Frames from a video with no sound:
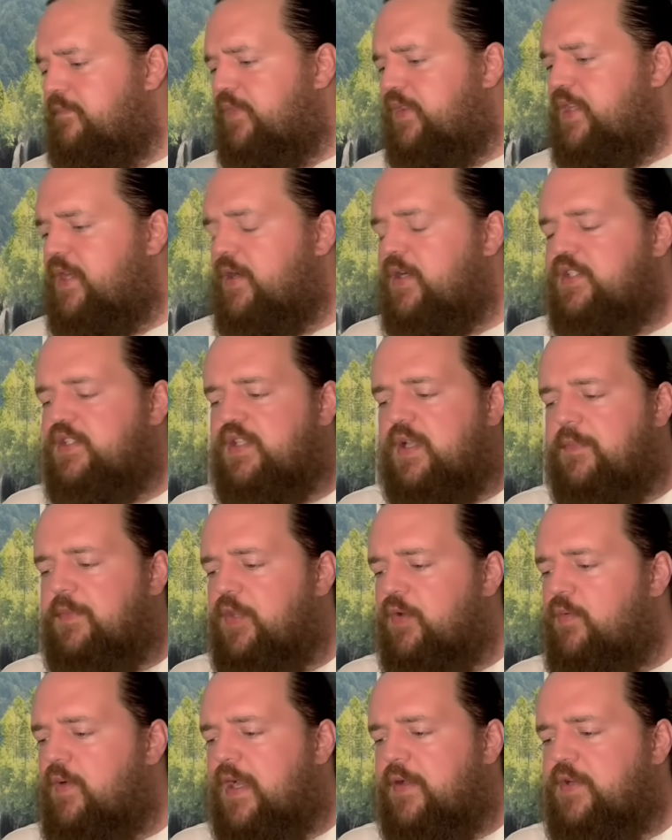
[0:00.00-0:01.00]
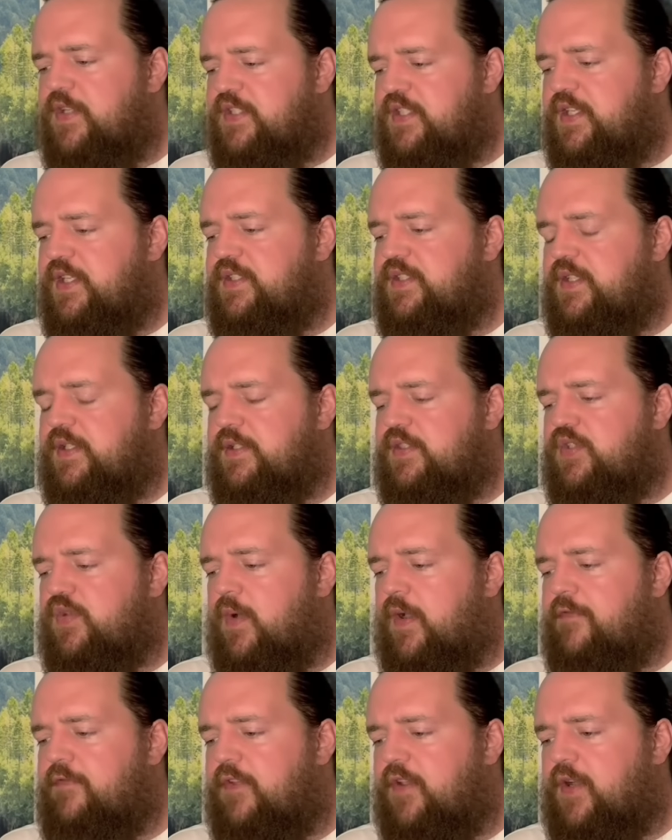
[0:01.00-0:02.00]
There is something around assistance, so
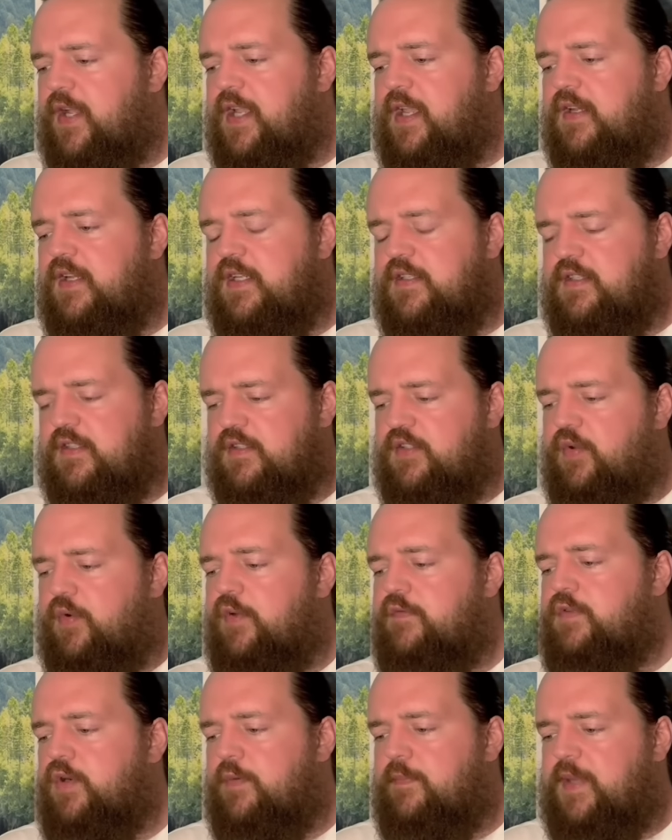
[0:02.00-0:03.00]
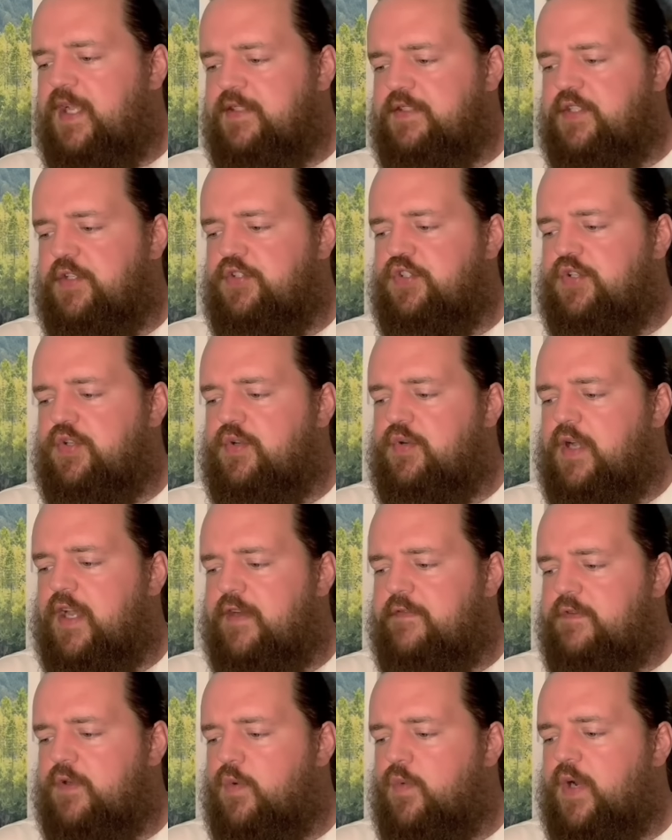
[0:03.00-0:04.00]
I feel like I need to deliver a message to a lot
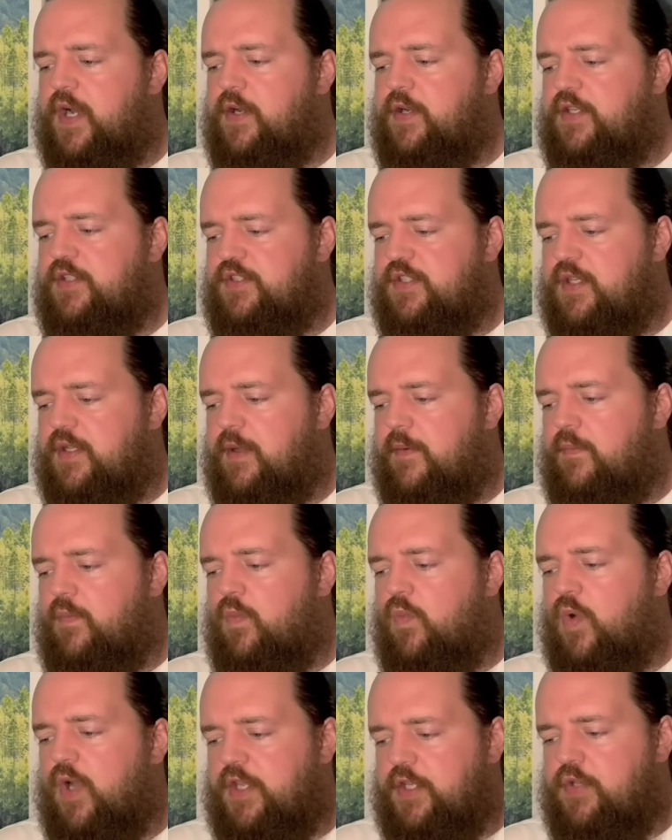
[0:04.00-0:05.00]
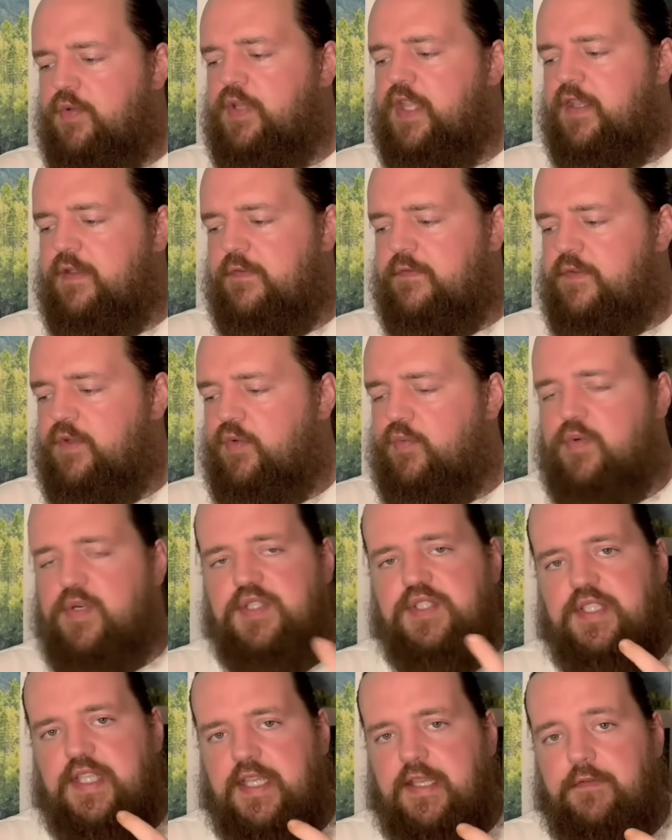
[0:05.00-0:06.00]
of Aquarians. What you give, you'll
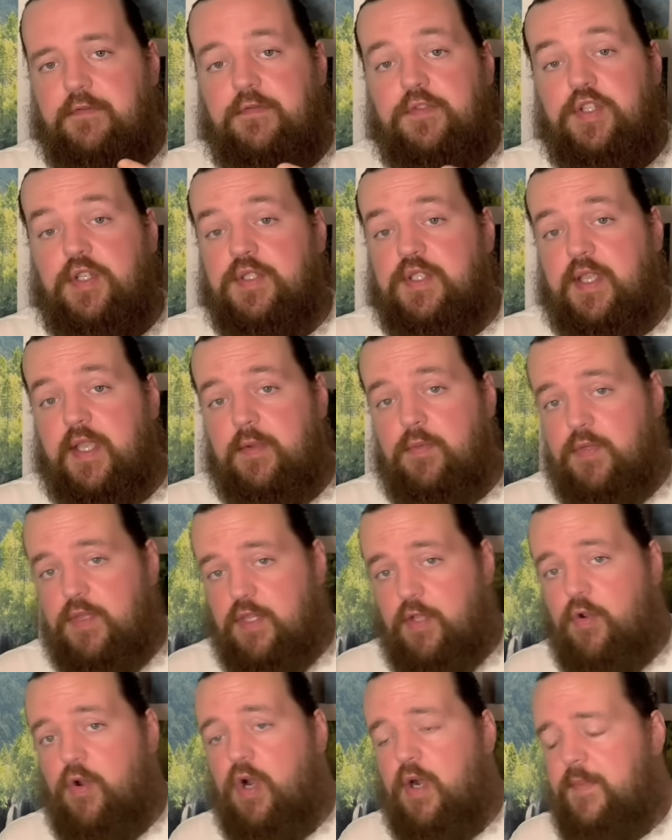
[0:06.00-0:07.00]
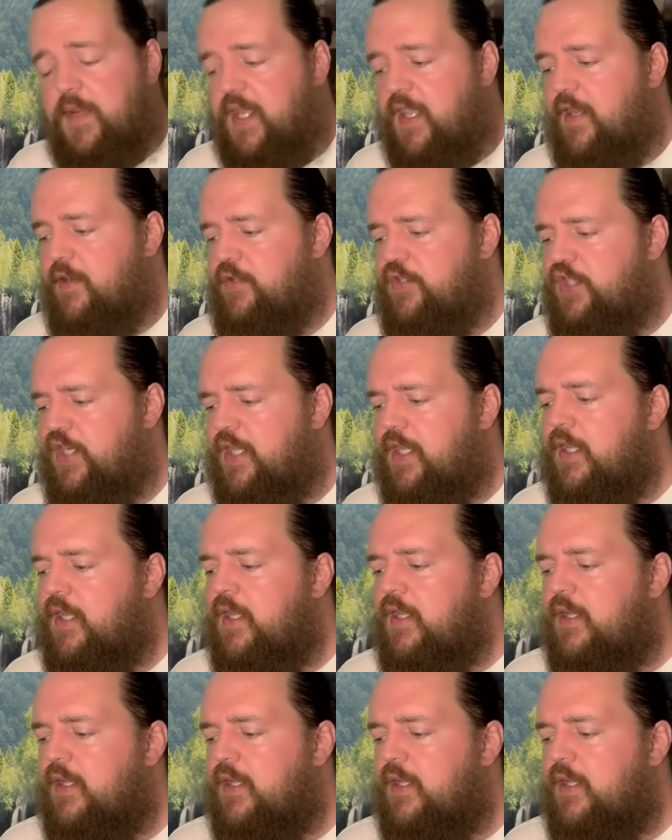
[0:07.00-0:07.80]
receive, just like with the karmic energy.